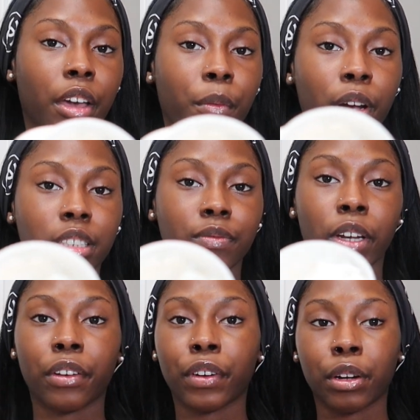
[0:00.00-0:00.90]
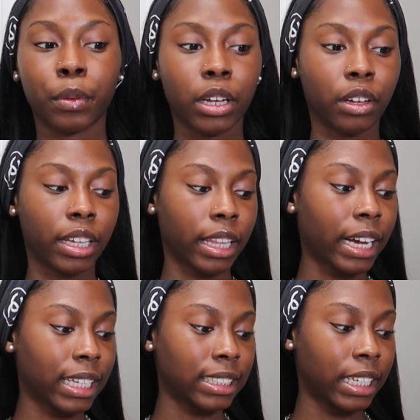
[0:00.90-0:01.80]
it works very, very well. And
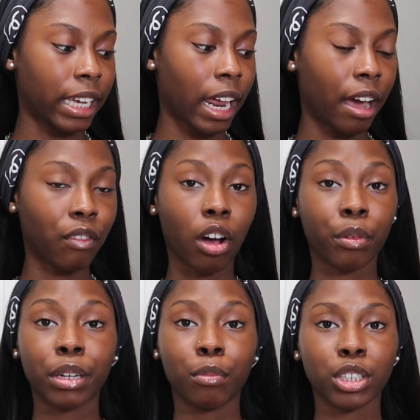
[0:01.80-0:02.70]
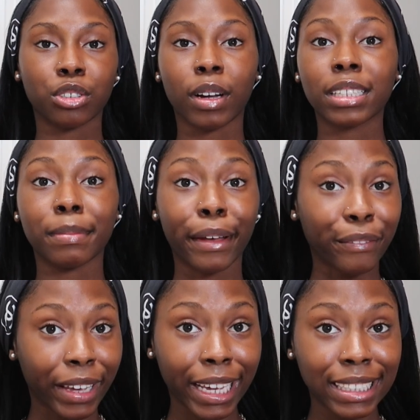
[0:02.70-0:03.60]
like I said, I've already moisturized my
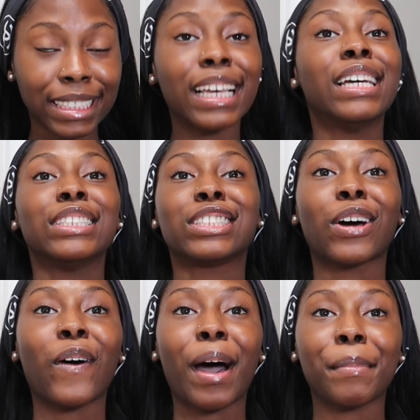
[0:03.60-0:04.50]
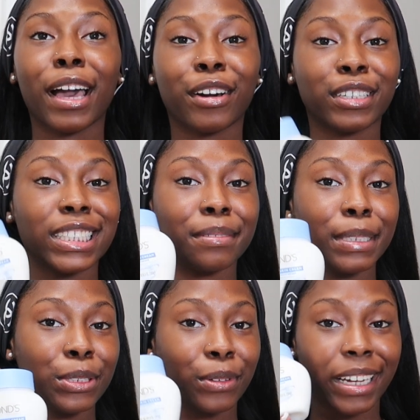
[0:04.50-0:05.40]
face, so I'm not going to be
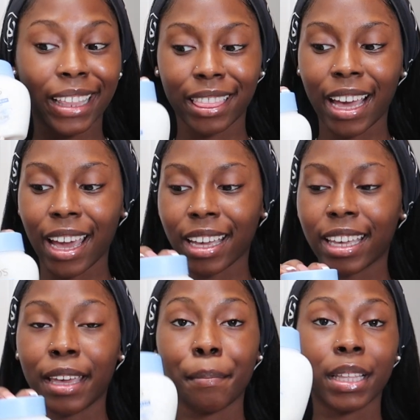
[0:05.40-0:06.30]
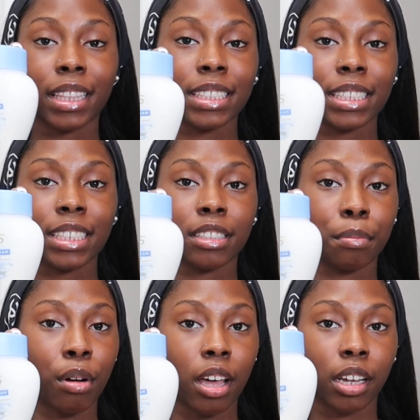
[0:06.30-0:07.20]
doing that again. But this is a
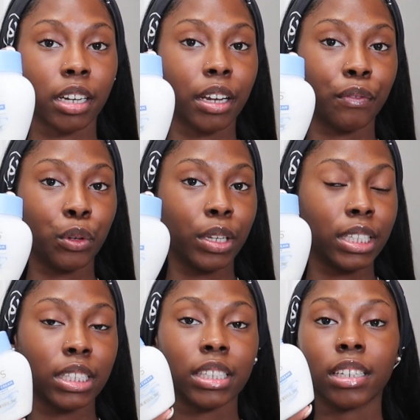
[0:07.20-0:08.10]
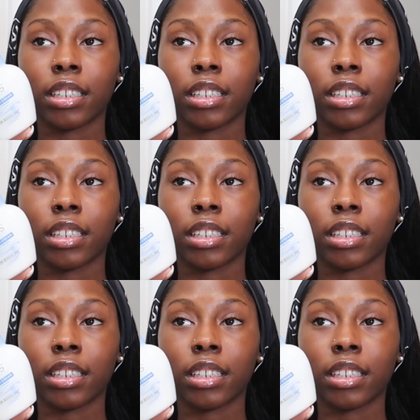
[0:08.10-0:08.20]
product if you need